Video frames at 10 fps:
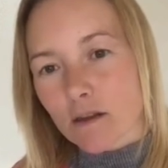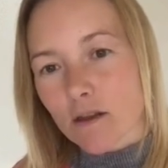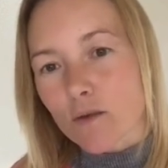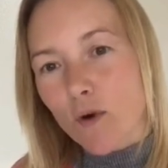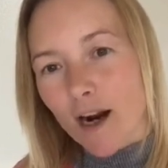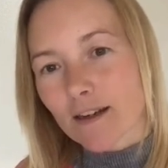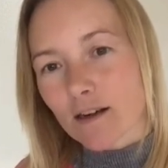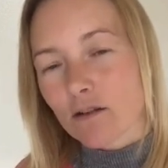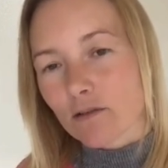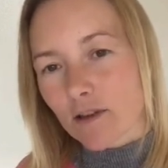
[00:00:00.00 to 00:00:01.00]
the
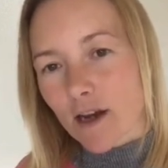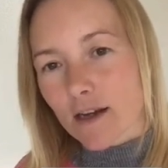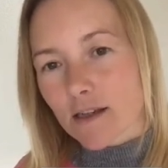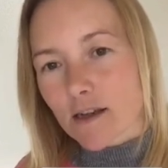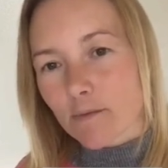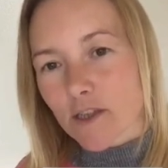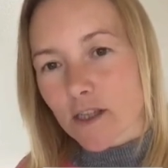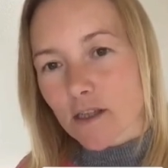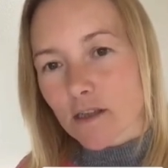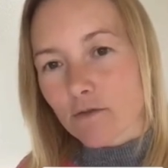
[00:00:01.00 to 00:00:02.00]
radical
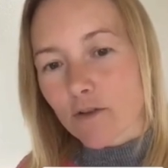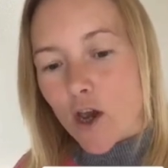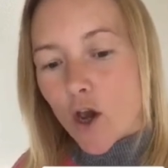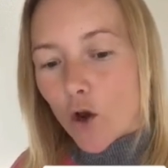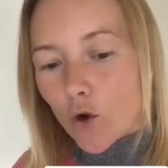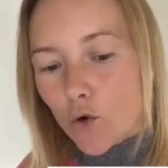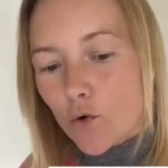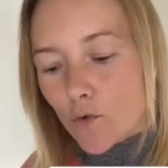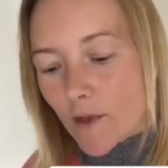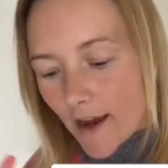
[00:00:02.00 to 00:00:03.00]
acceptance of
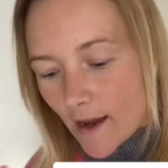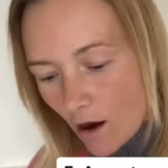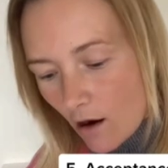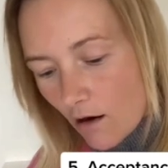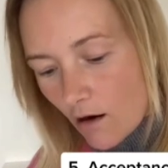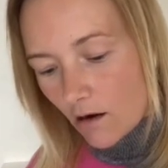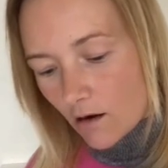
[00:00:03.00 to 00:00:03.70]
who they are